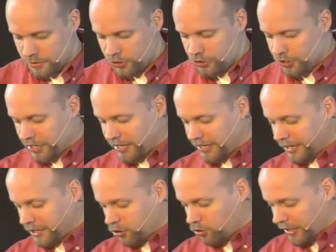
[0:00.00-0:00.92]
you're going to
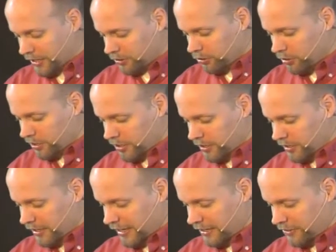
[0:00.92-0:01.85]
get a quick look
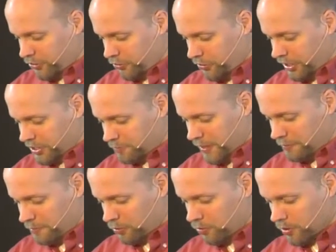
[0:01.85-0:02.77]
at who these
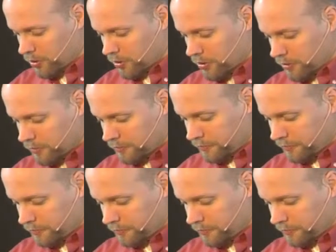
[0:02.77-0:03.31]
people were.